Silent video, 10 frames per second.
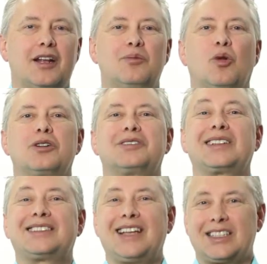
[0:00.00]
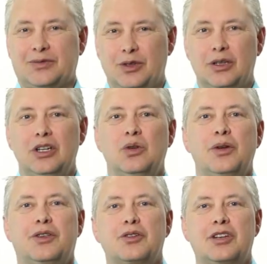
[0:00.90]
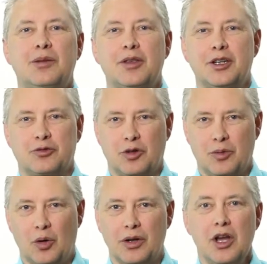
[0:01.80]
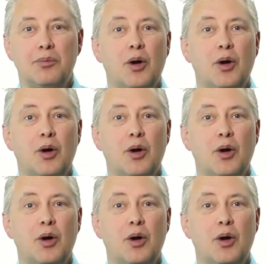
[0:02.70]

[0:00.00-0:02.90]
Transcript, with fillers: and more successful with your team that is remote,